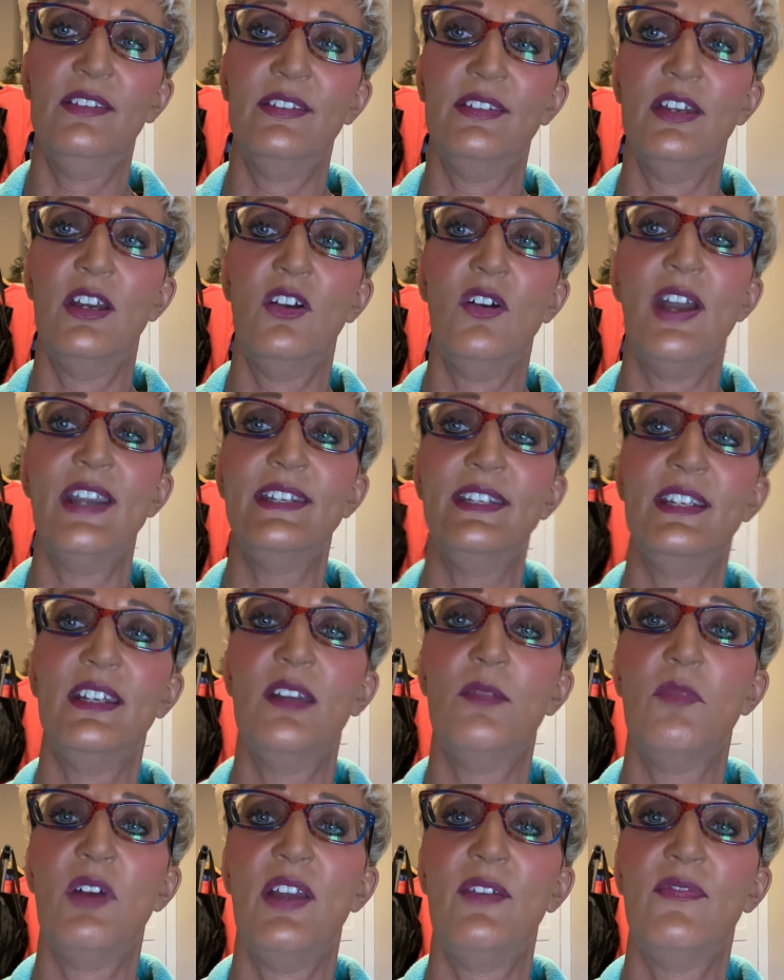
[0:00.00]
So I did
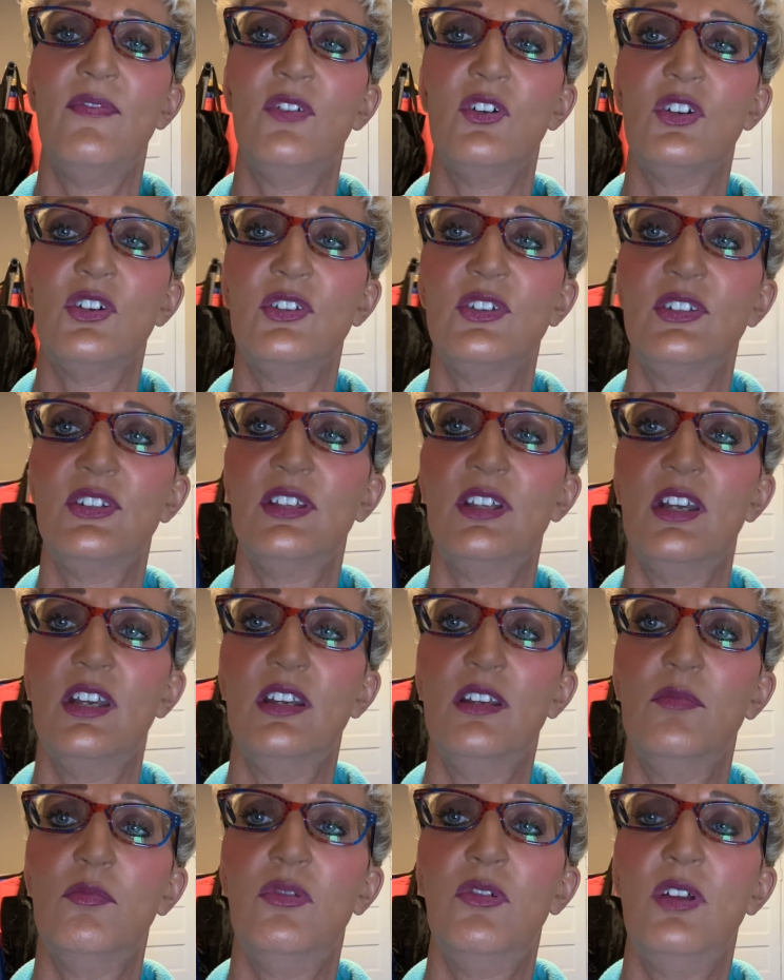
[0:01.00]
get my first
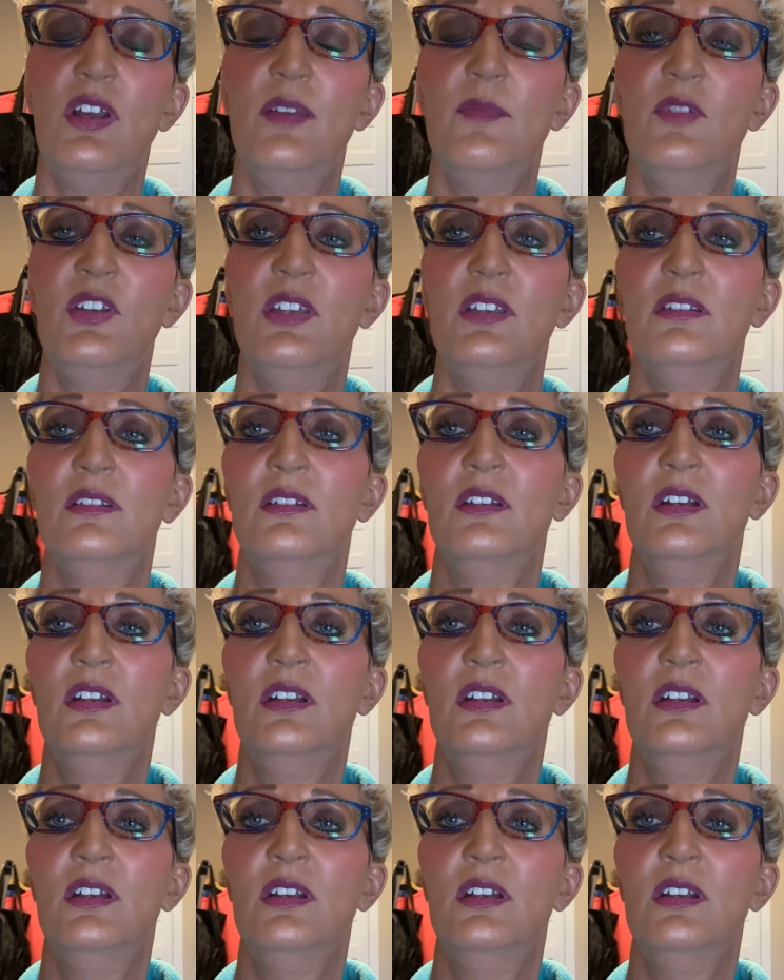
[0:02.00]
unemployment